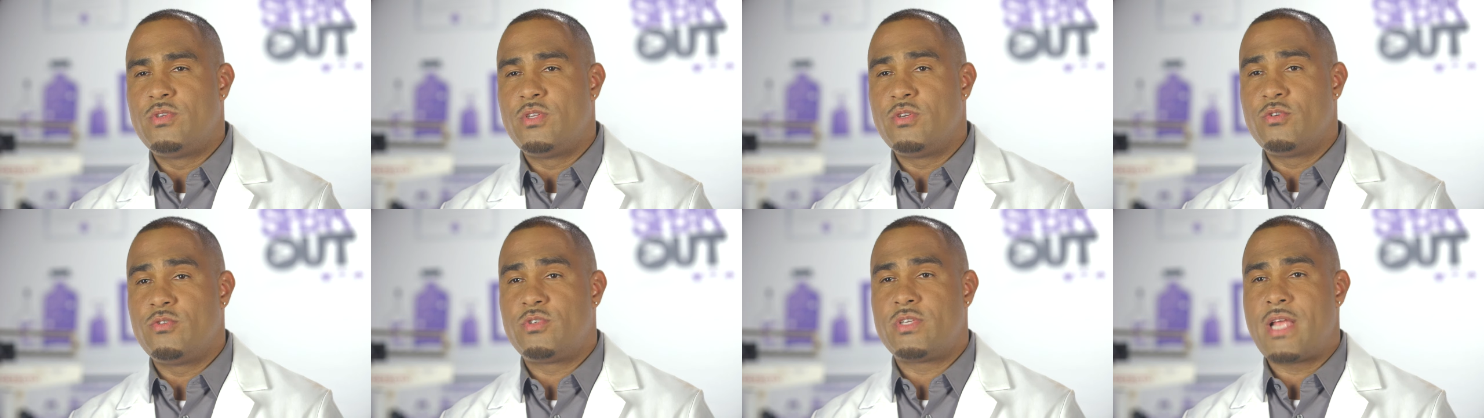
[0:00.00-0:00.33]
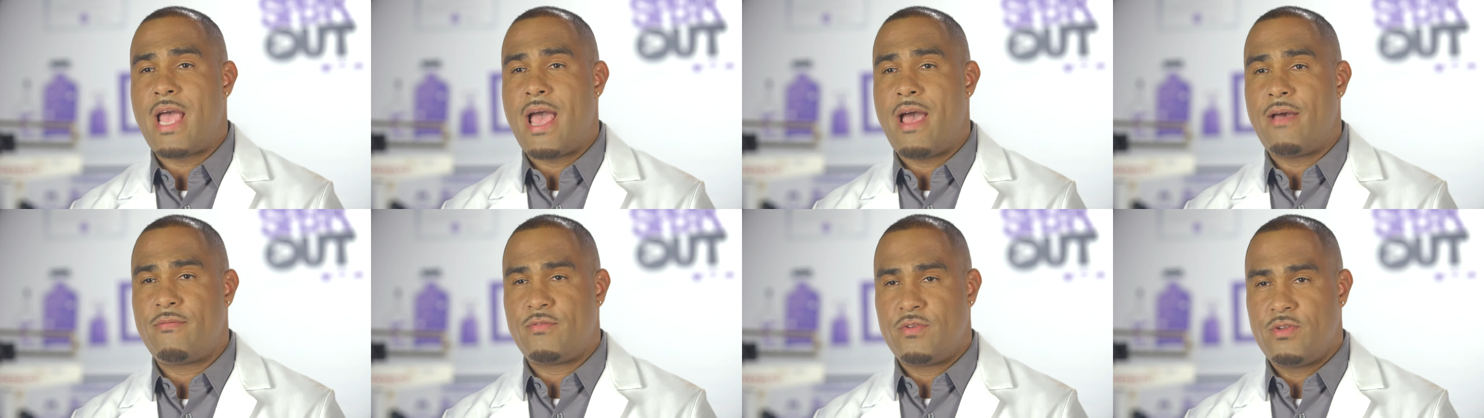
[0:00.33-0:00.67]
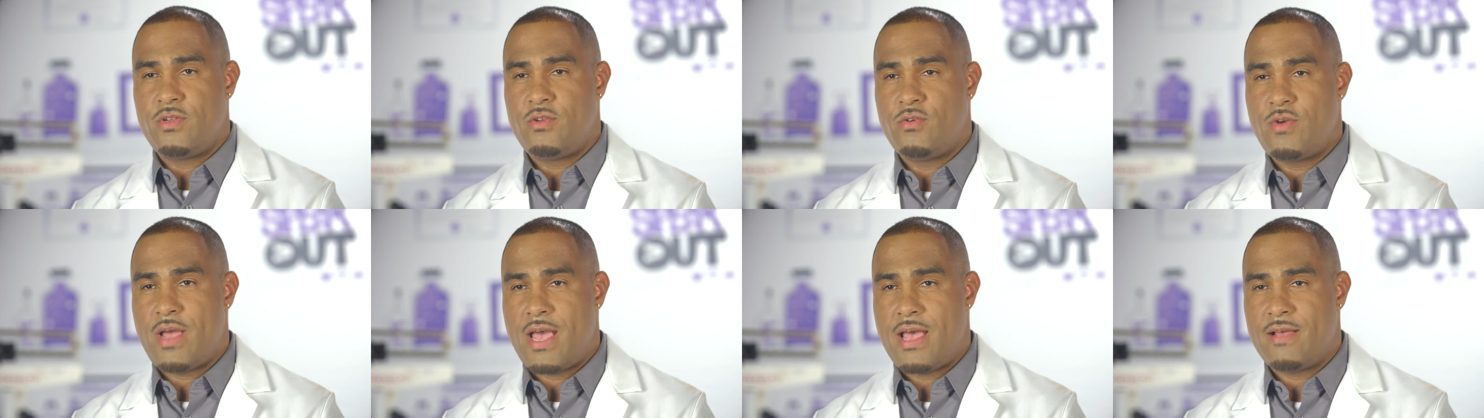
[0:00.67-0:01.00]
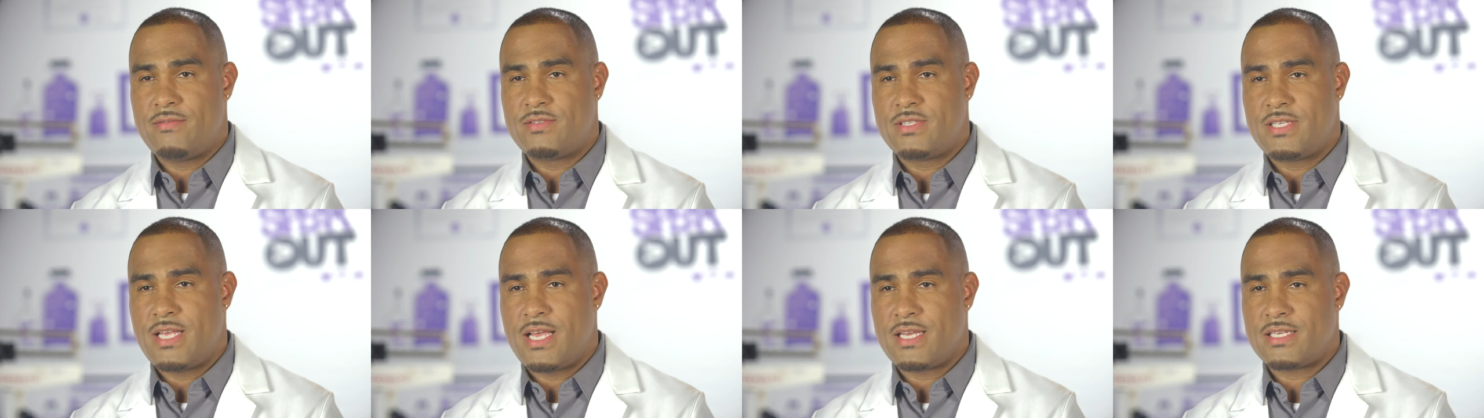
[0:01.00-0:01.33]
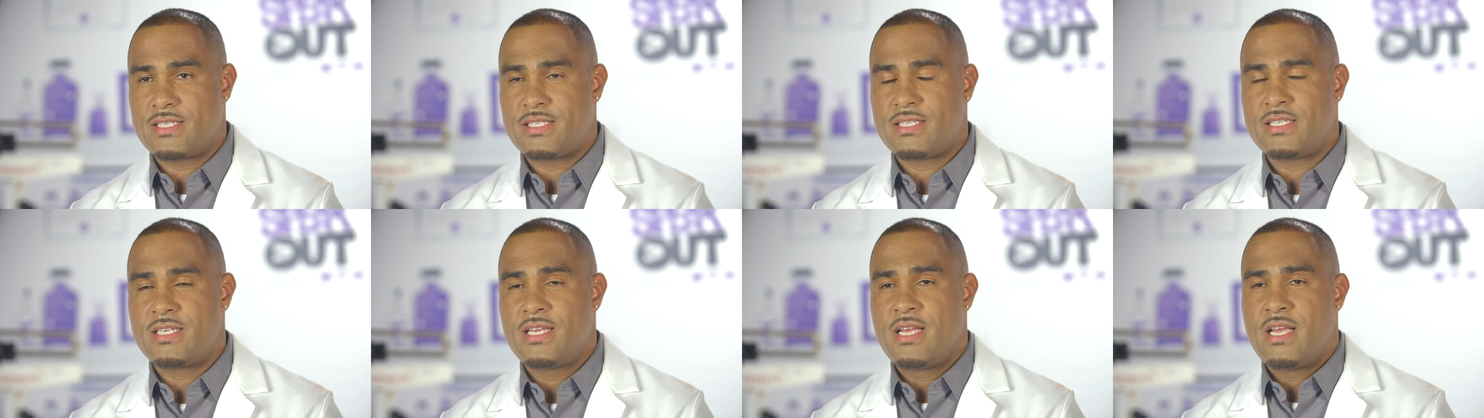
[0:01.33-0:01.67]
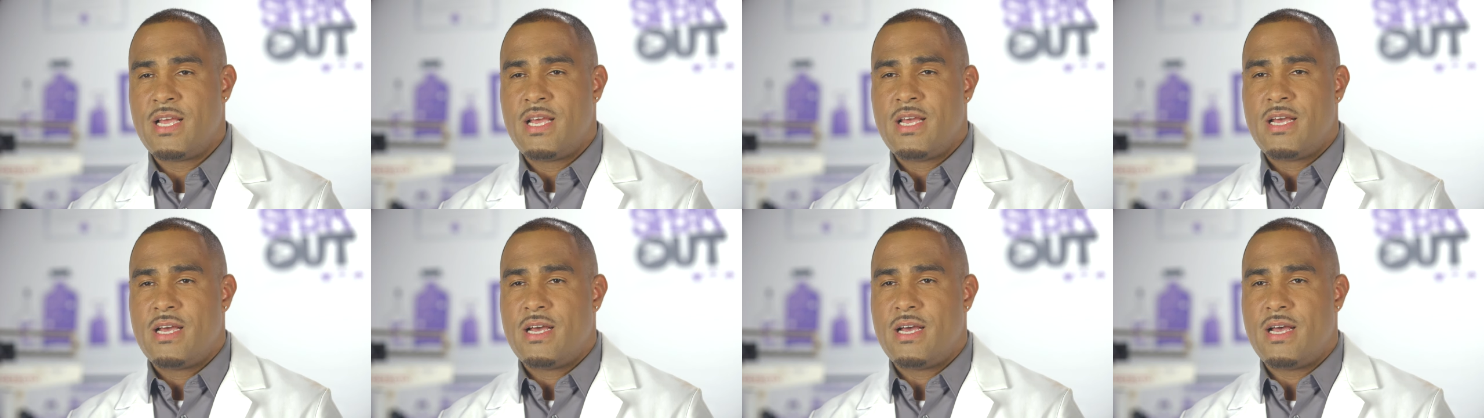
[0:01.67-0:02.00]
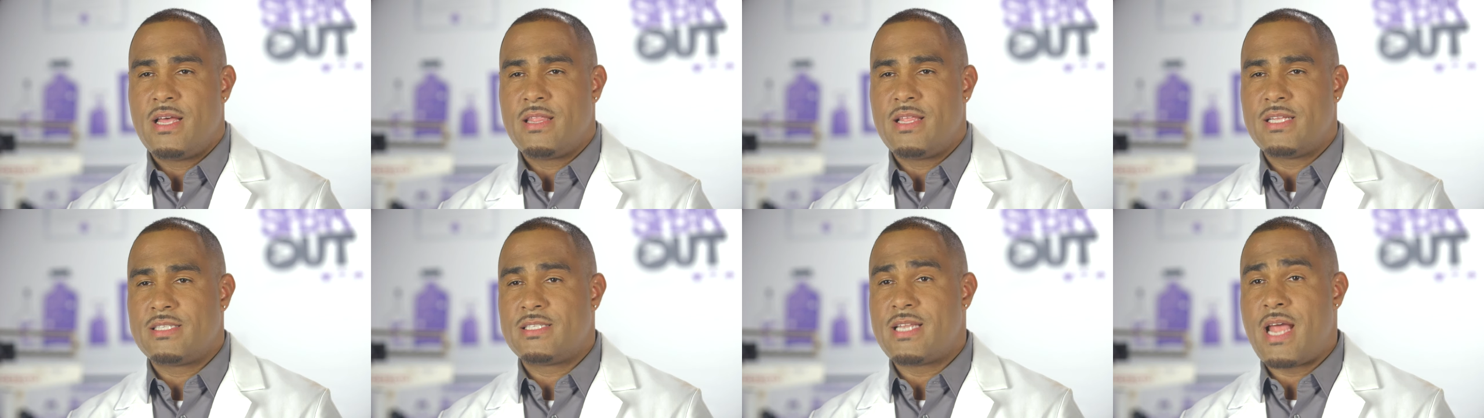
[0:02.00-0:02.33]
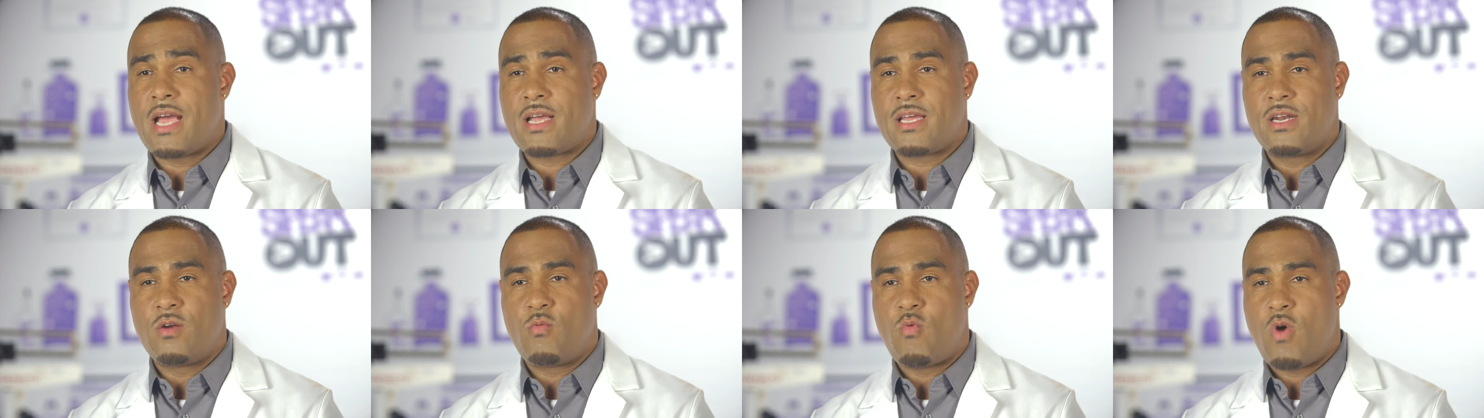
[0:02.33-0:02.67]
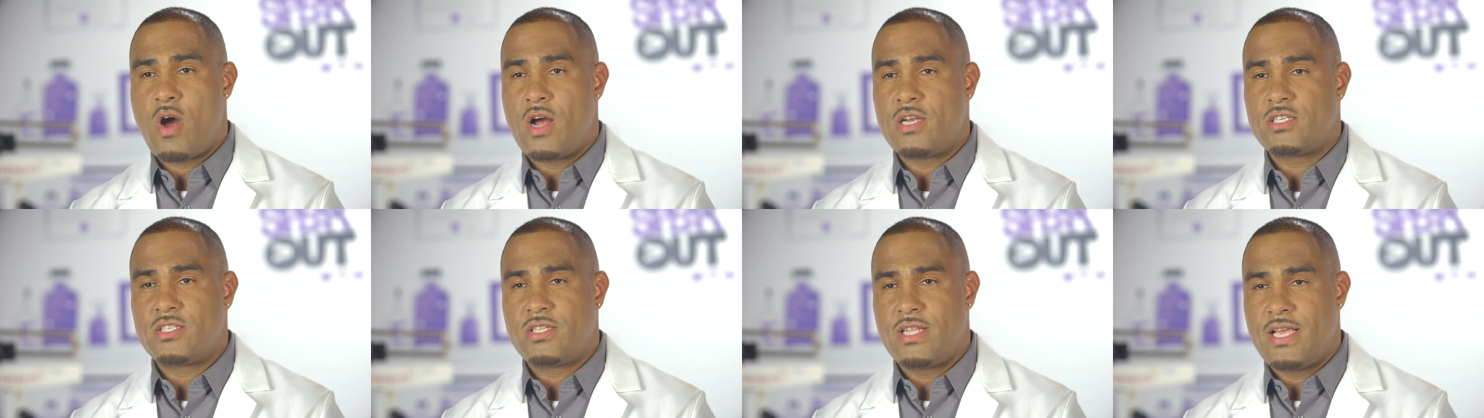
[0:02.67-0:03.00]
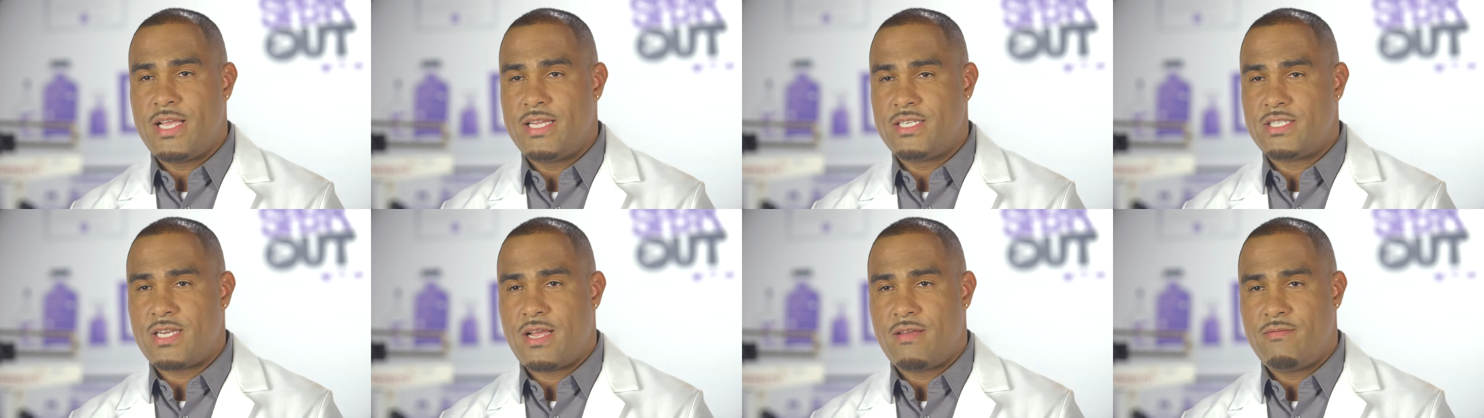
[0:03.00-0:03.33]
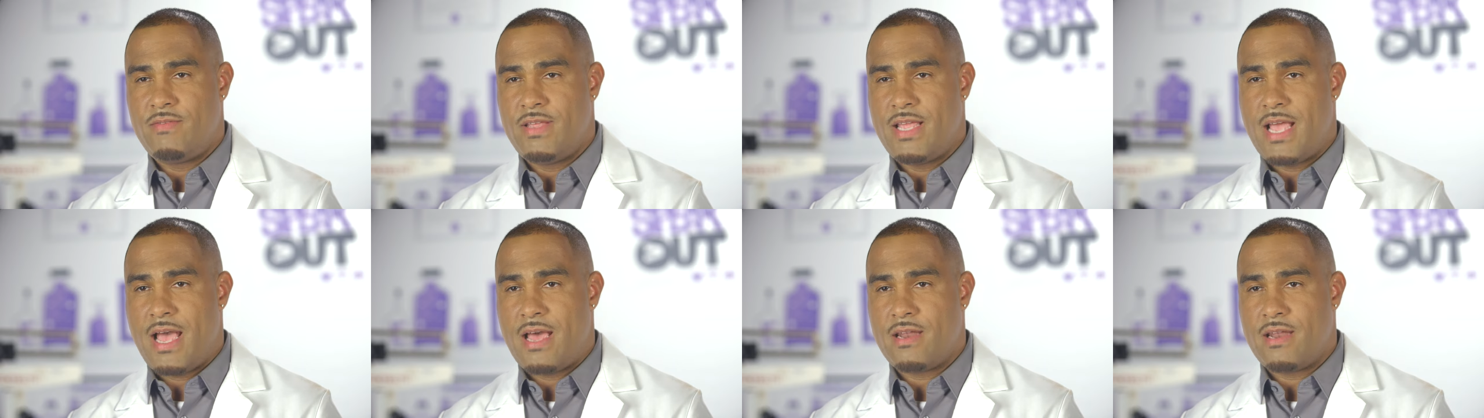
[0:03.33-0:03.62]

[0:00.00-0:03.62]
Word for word: douche after you have sex, uh, that's not gonna wash the HIV